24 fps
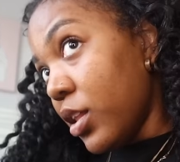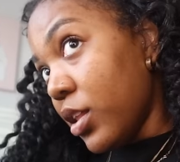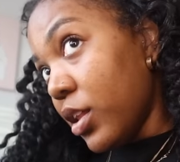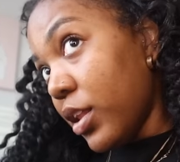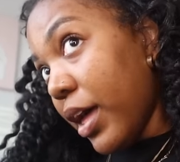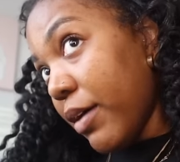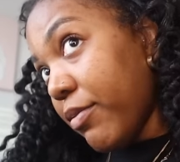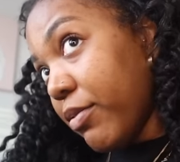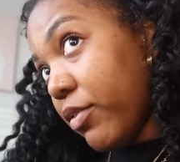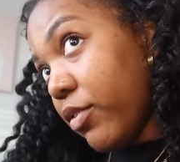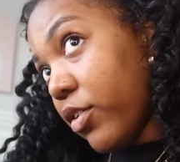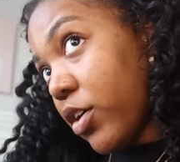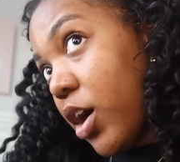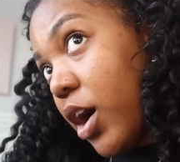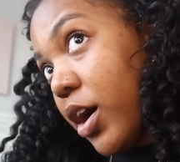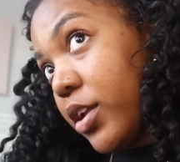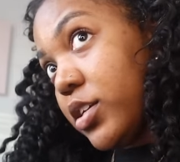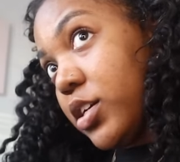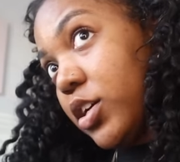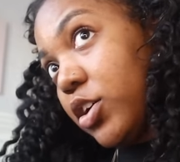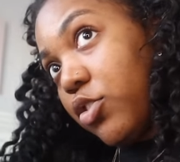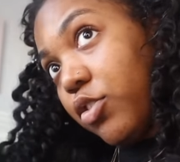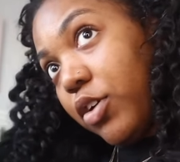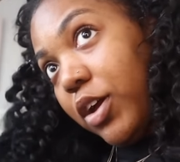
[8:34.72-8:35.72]
Life of a
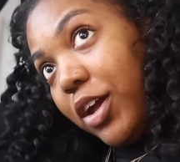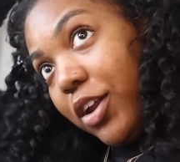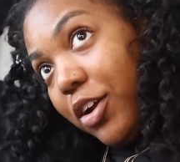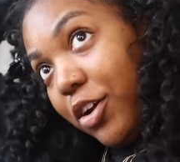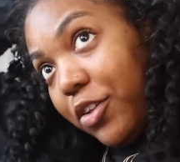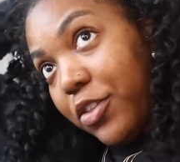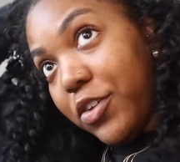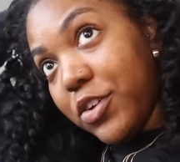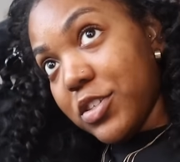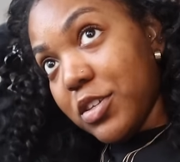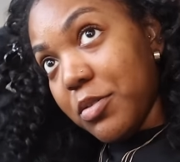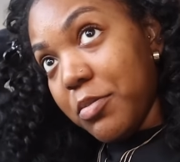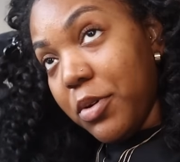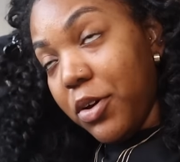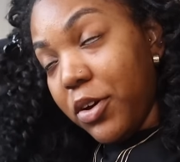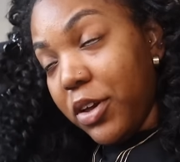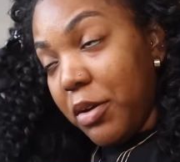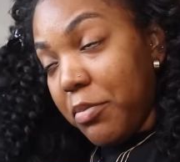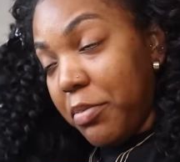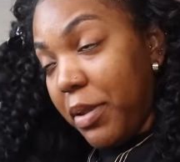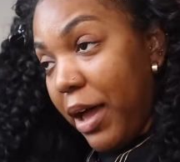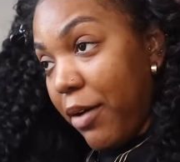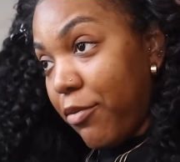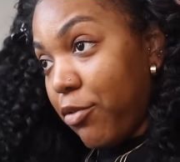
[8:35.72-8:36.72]
content creator. There's a
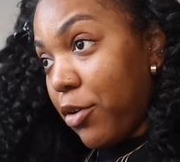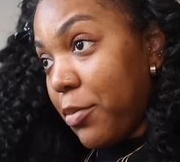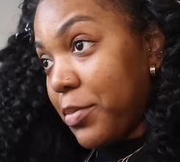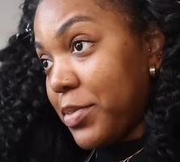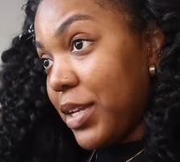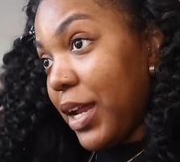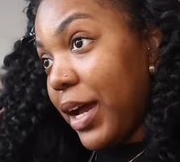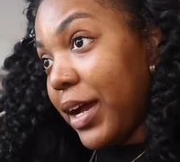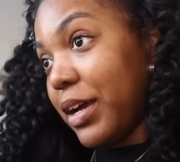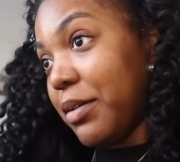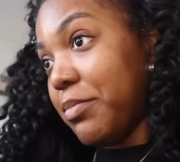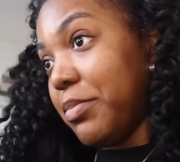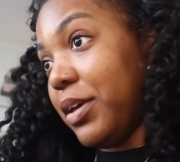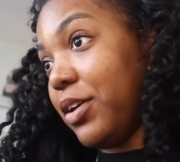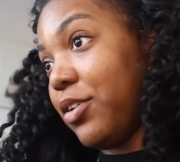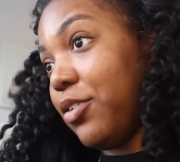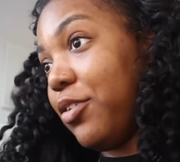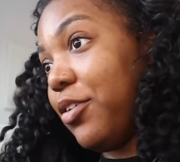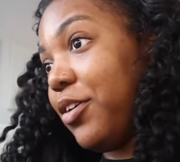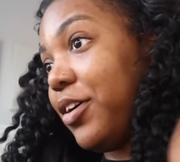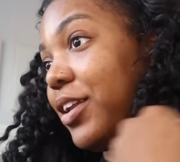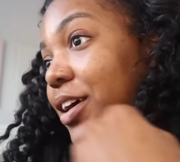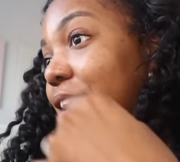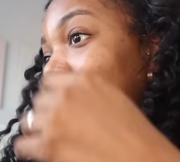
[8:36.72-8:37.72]
million platforms that I could be
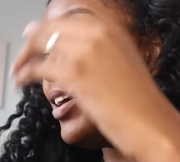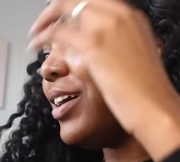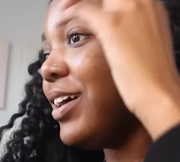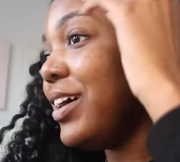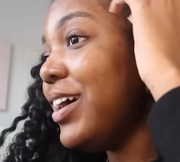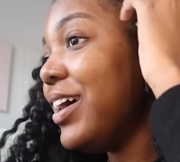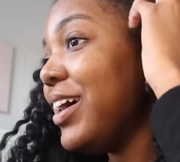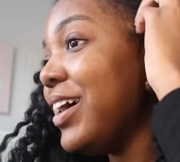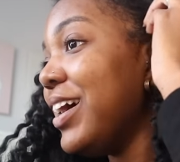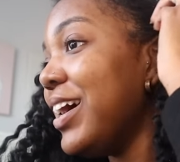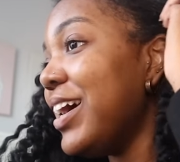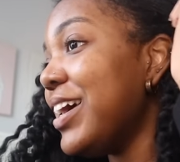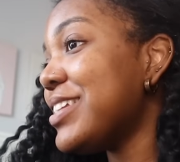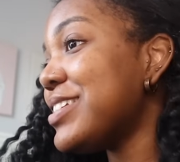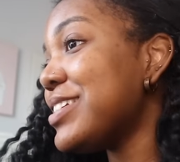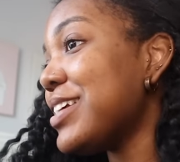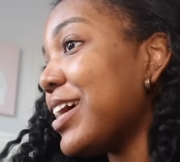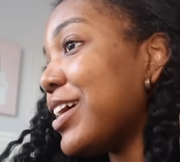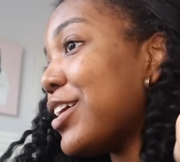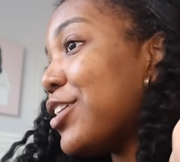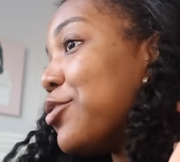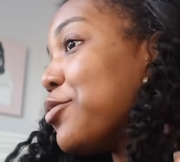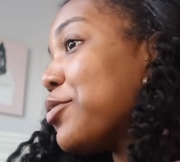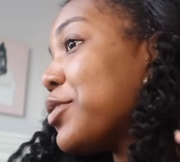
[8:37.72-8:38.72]
on. It's
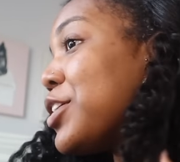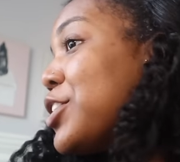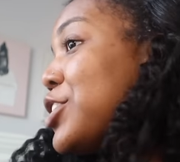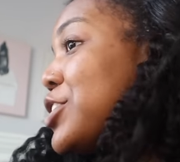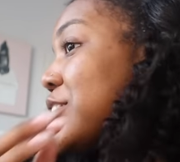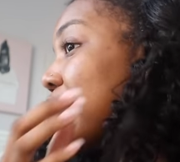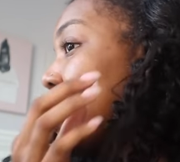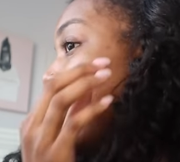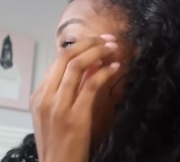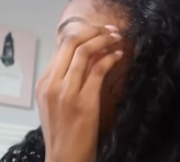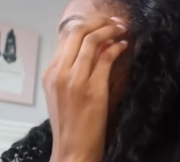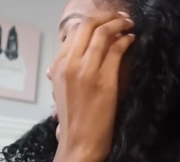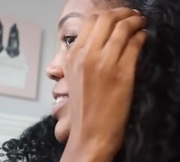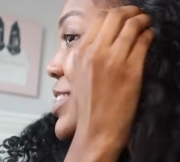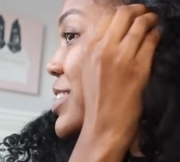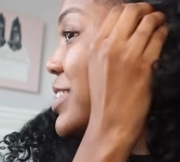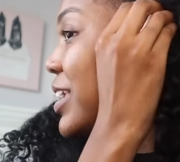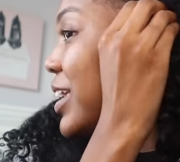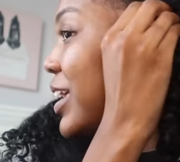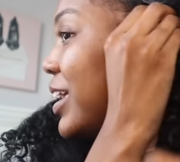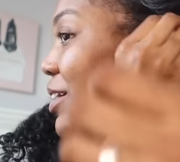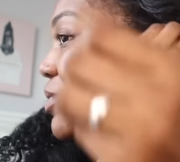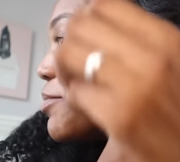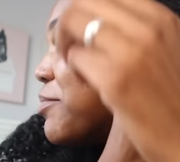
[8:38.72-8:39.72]
like you really just can't
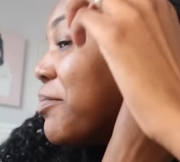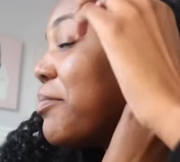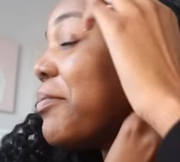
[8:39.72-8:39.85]
sit.